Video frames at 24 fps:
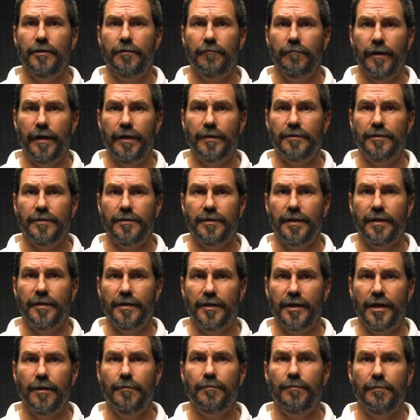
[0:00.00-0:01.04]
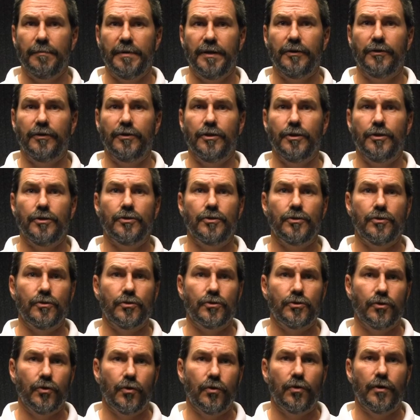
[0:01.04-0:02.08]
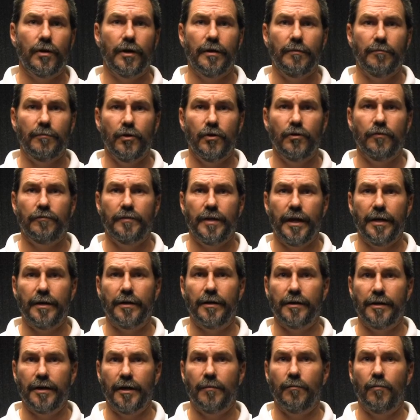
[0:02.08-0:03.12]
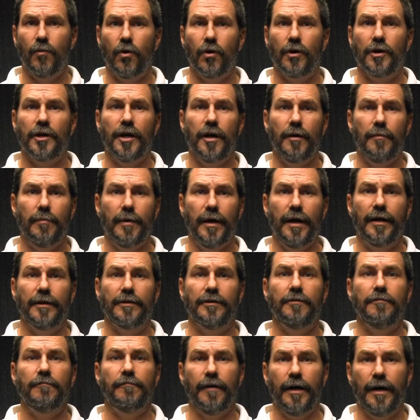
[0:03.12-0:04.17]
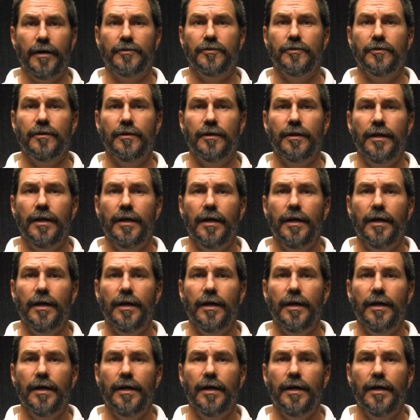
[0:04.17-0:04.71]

advances and the capabilities to store and move data get more compact and faster.